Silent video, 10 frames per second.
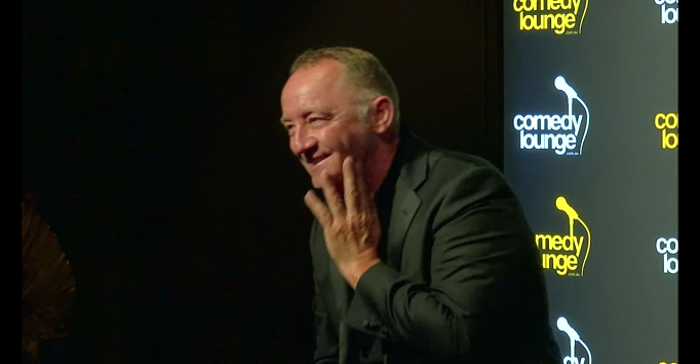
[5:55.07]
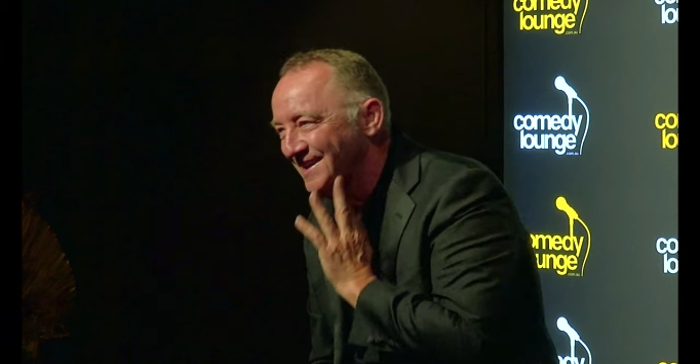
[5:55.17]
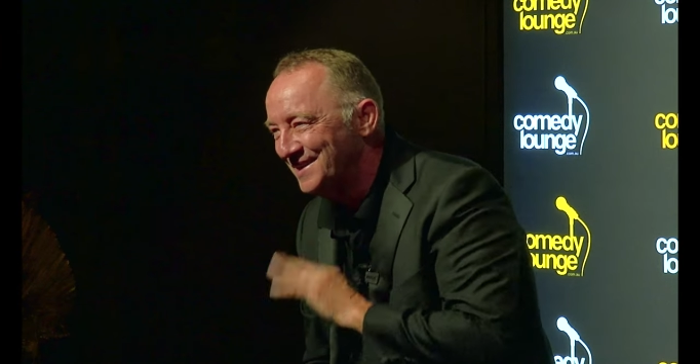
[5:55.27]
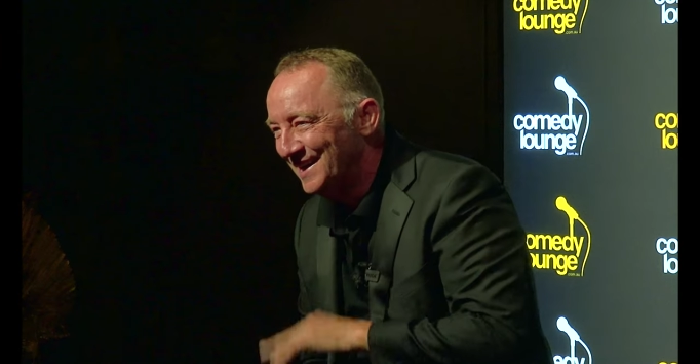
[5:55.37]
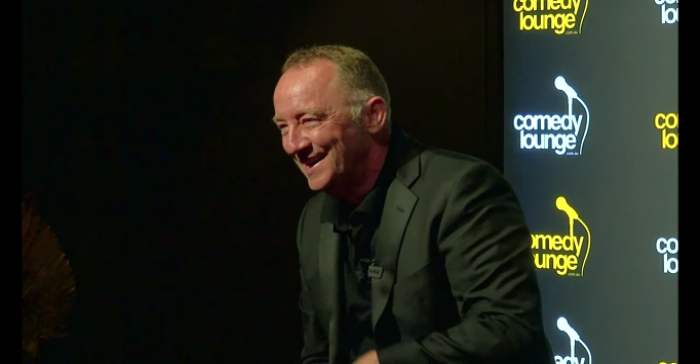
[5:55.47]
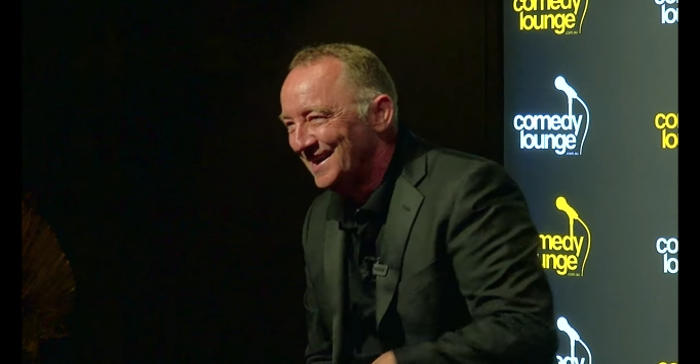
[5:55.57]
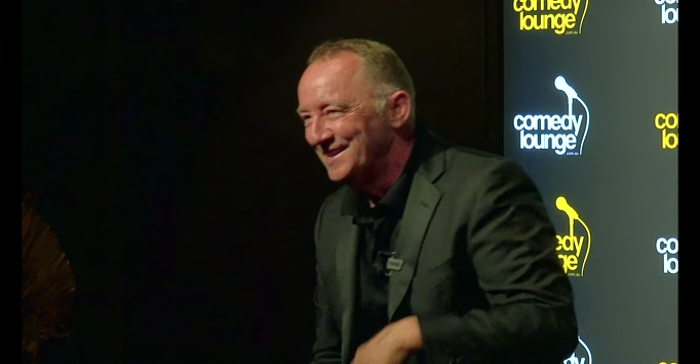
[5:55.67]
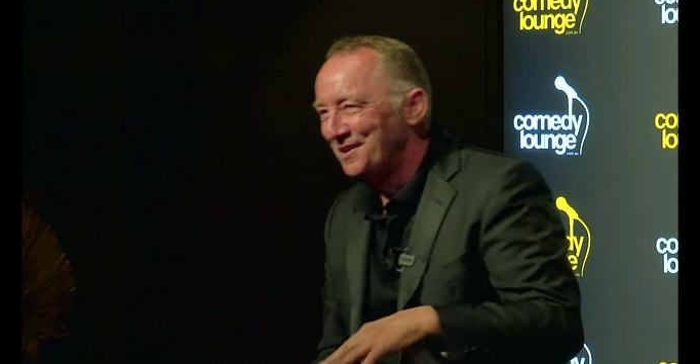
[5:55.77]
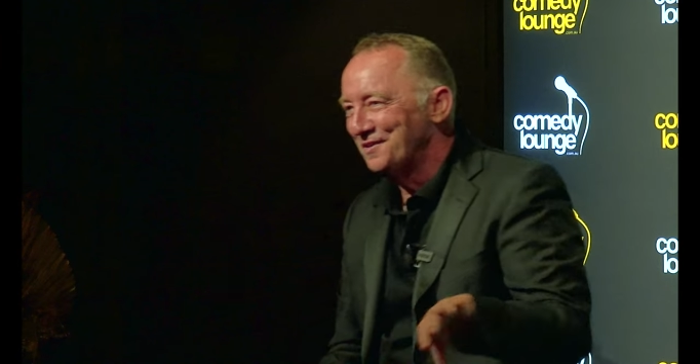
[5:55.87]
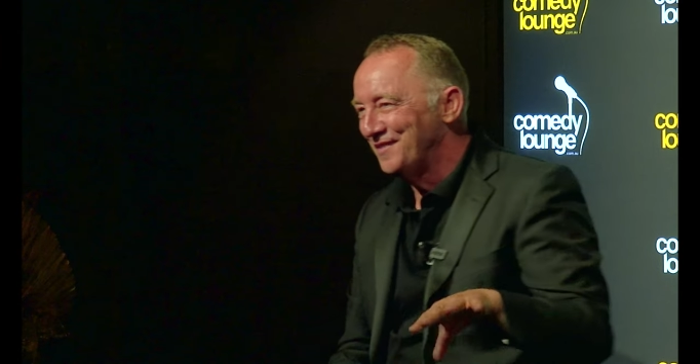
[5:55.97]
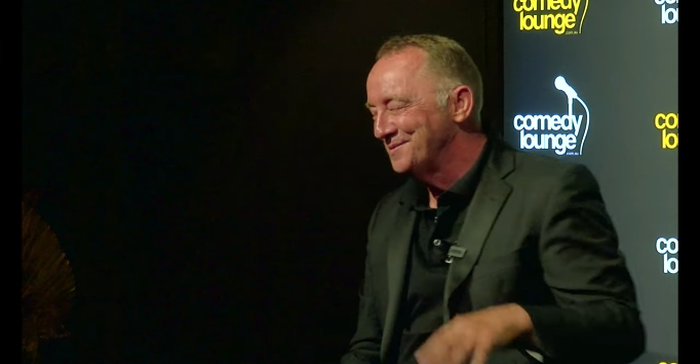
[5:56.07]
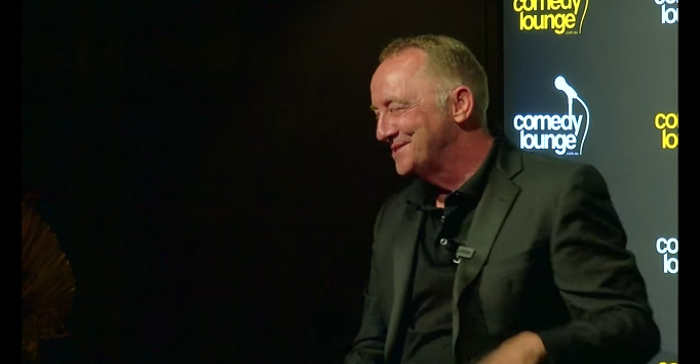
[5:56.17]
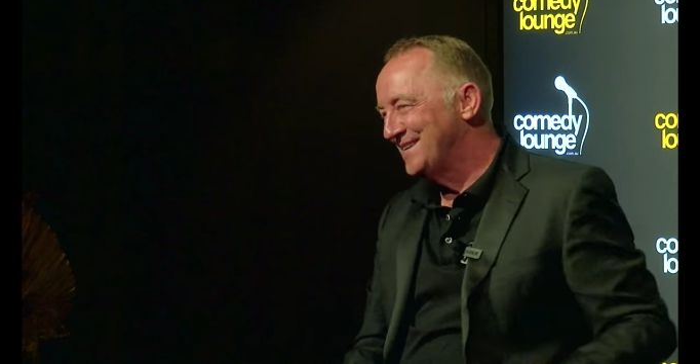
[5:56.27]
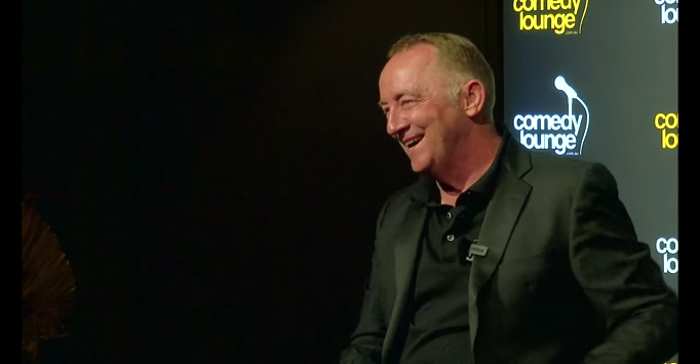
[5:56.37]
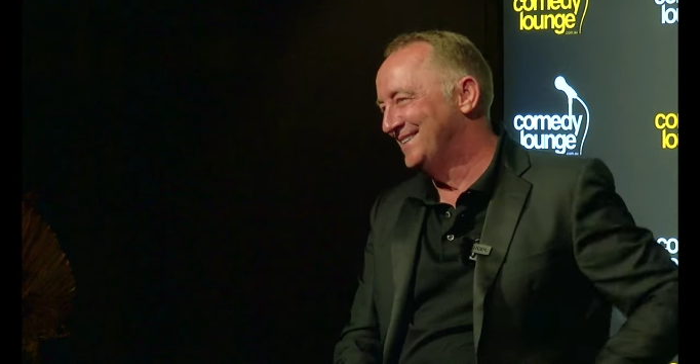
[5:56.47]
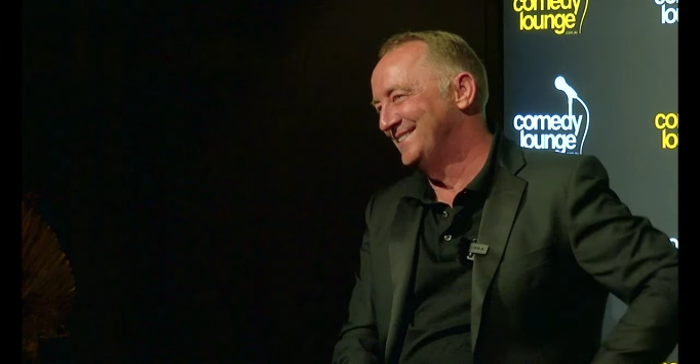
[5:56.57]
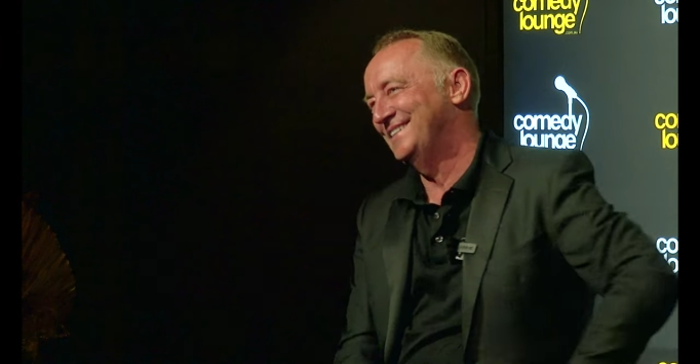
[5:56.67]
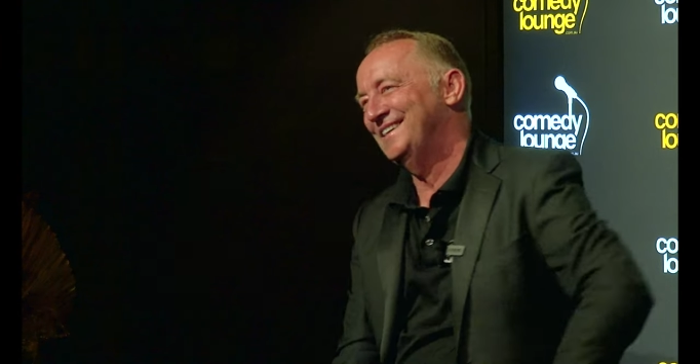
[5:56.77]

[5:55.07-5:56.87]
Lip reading: So a lot of it was done.